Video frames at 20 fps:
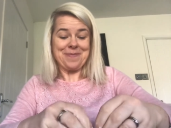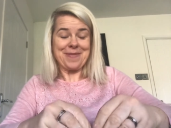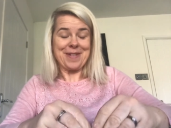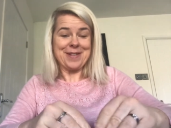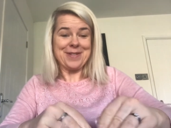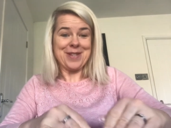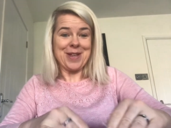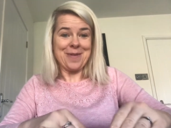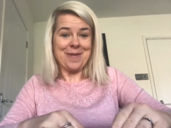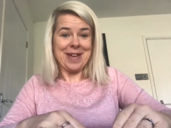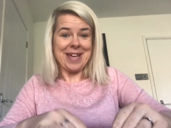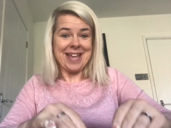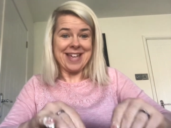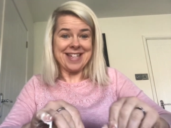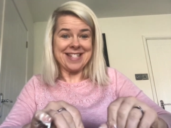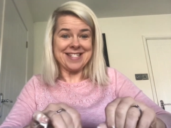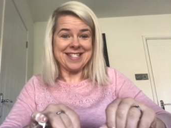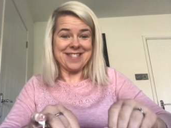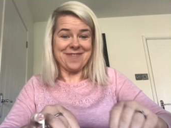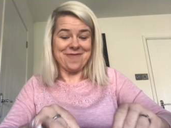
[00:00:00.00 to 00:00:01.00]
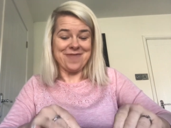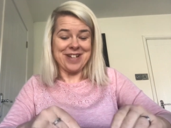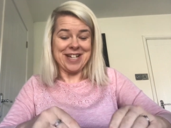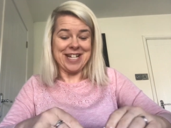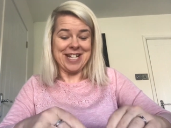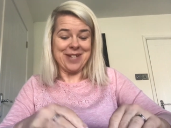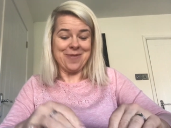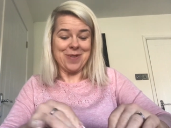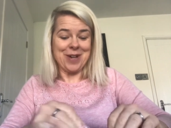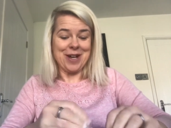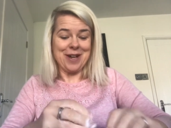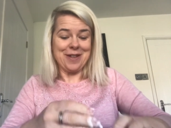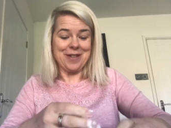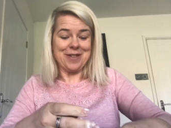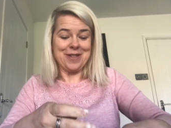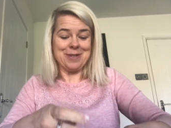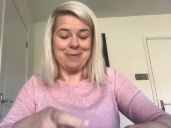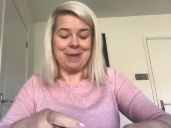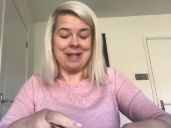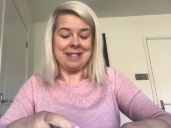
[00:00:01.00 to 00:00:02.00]
So it is really
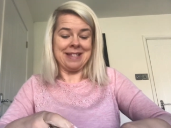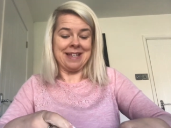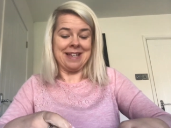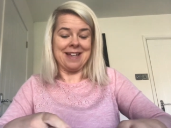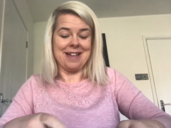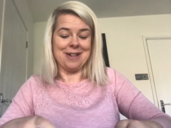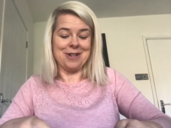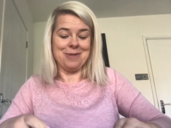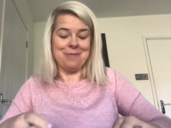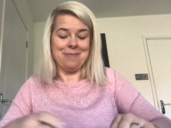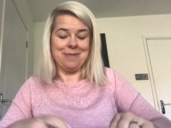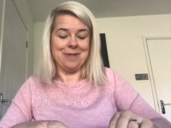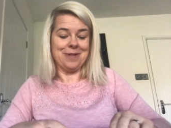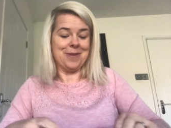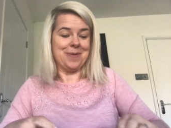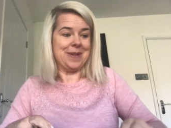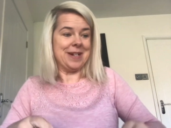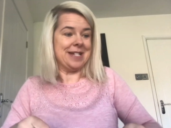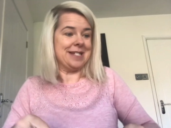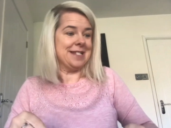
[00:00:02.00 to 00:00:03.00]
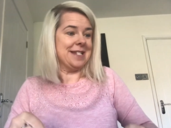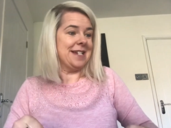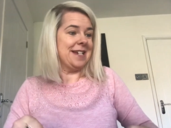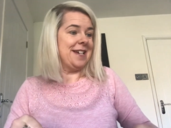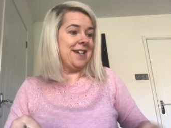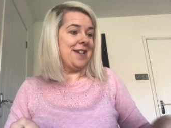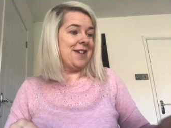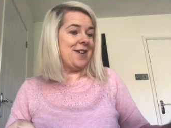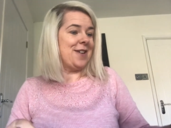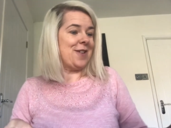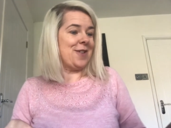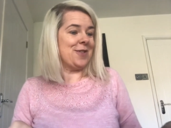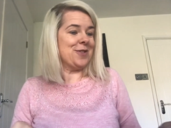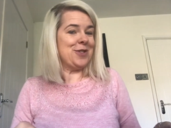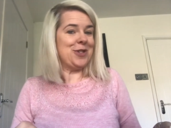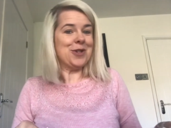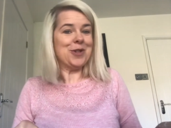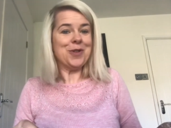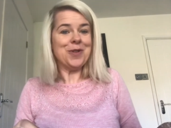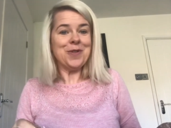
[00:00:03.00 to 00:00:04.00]
worth spending a couple of quid on
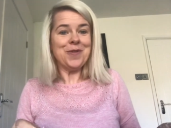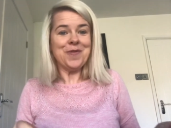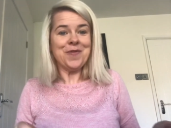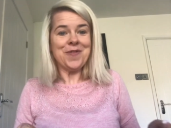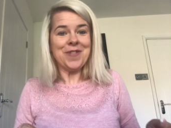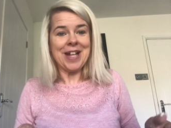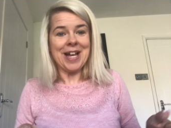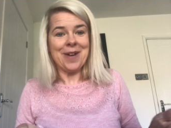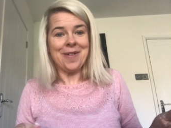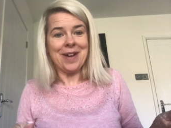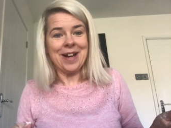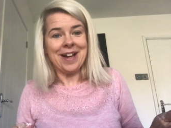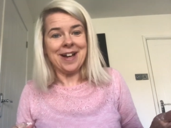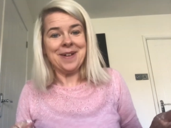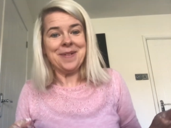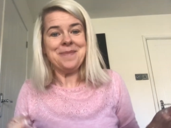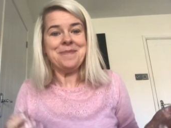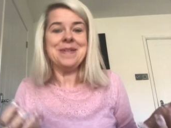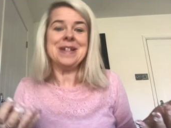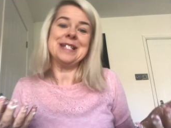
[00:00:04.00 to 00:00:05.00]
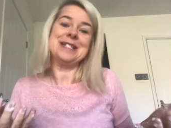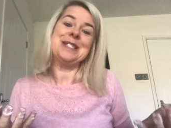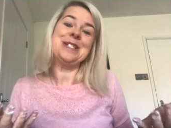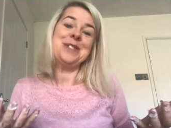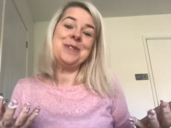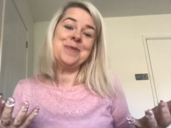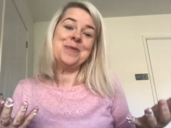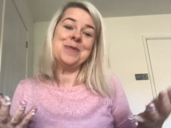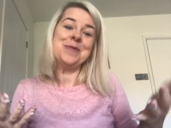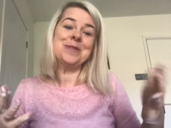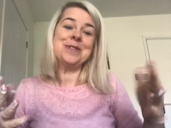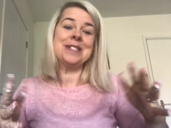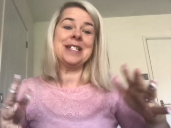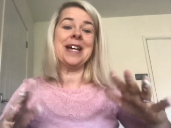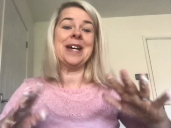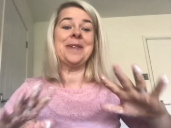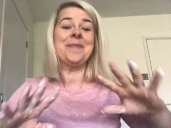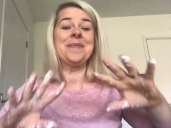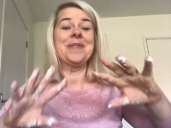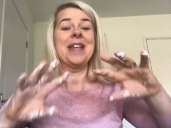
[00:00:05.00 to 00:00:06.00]
your corn flour, mixing your
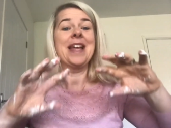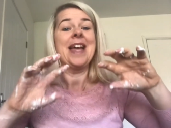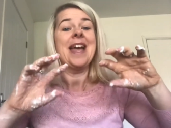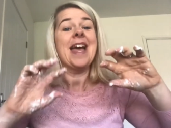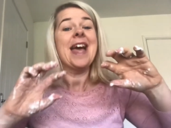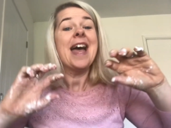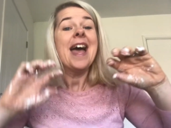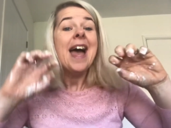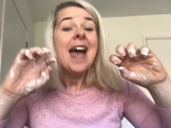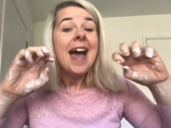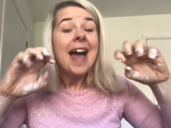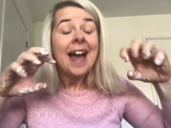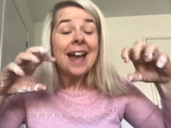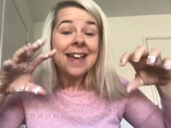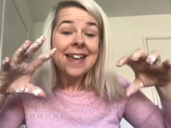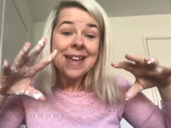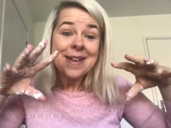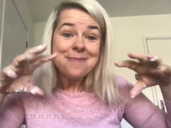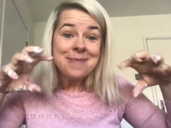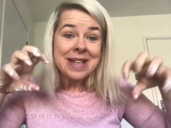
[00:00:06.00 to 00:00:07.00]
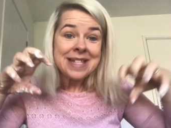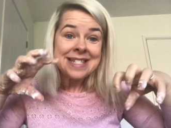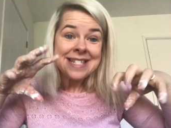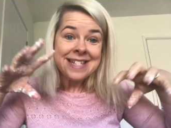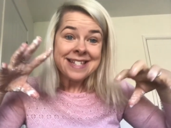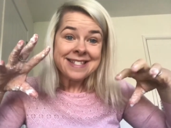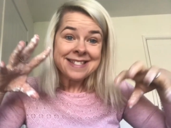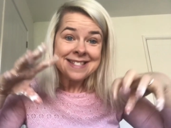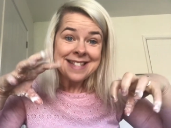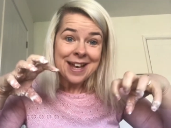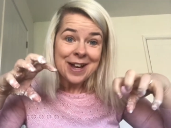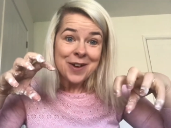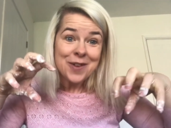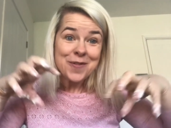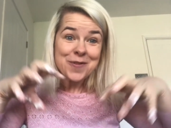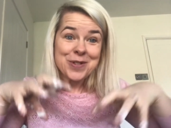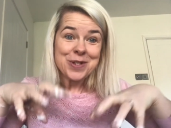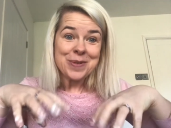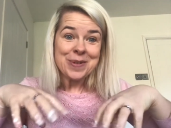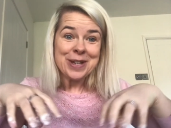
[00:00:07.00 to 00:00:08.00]
water, and get messy
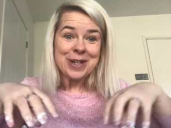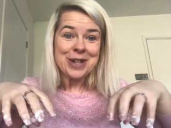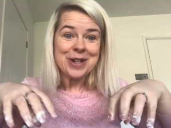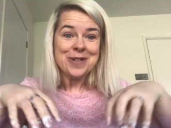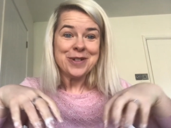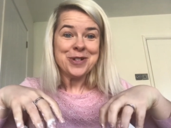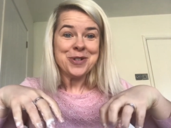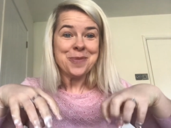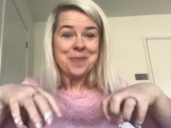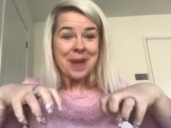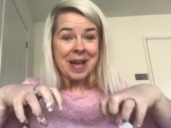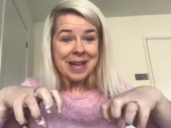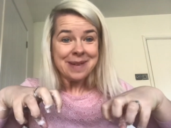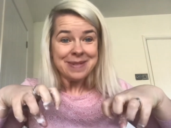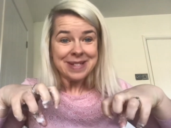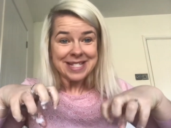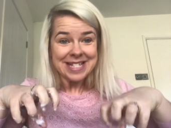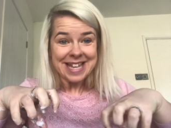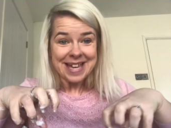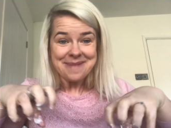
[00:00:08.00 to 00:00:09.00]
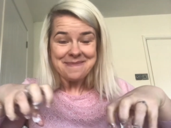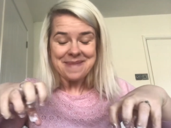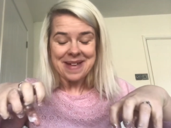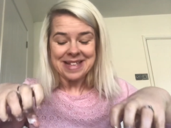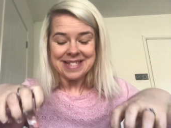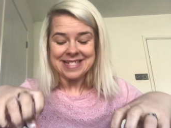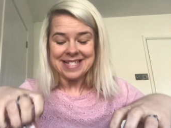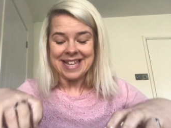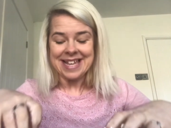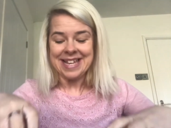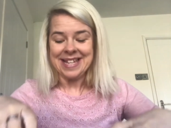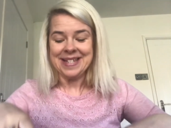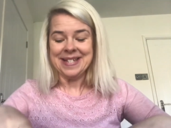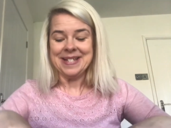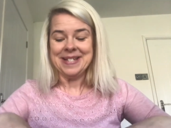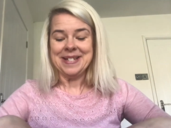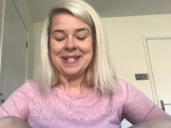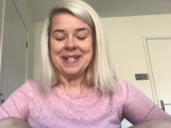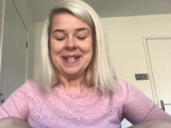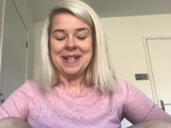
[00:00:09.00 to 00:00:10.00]
yourself to encourage your baby to get messy.
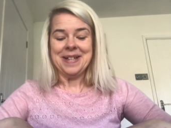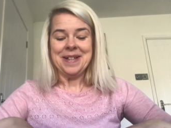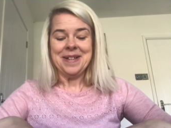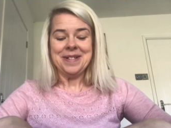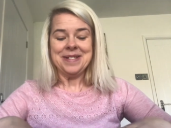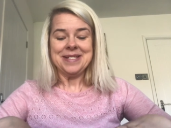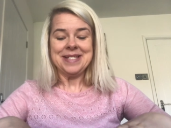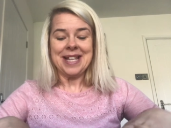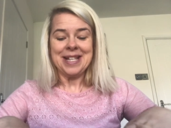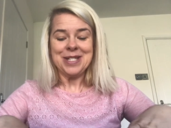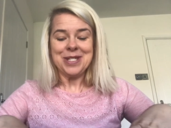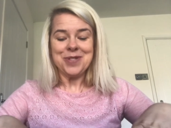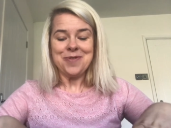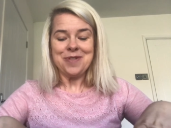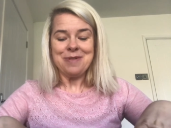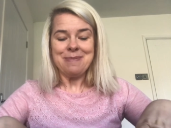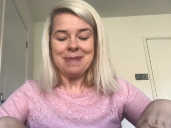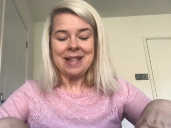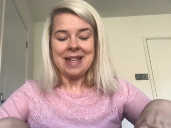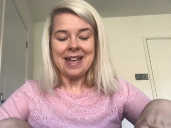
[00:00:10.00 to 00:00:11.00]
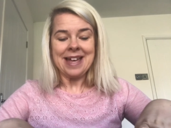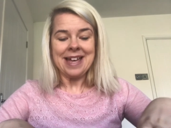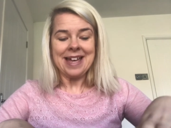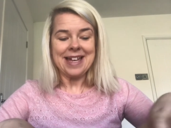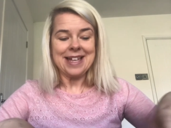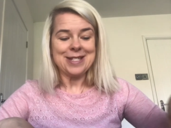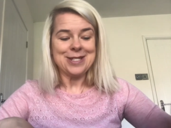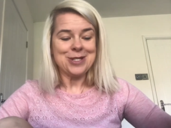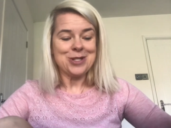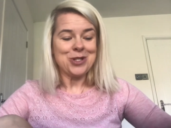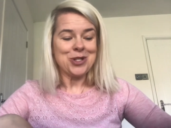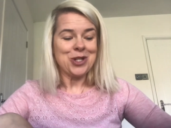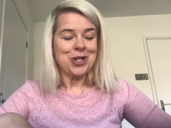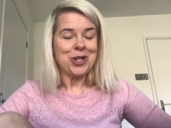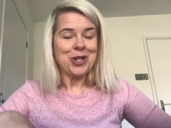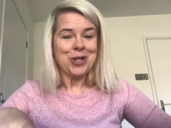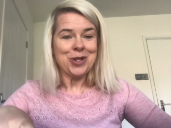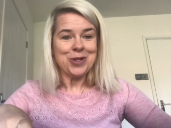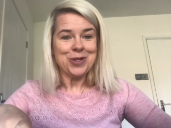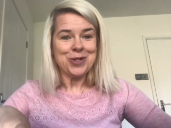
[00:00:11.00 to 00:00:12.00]
Sensory play is such a
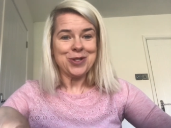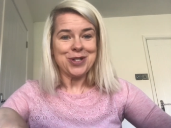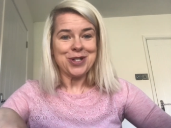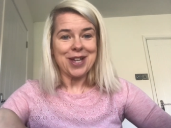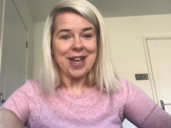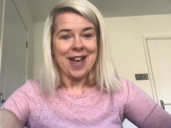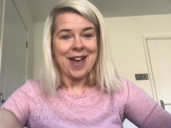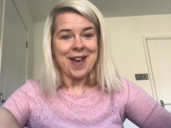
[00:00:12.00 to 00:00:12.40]
huge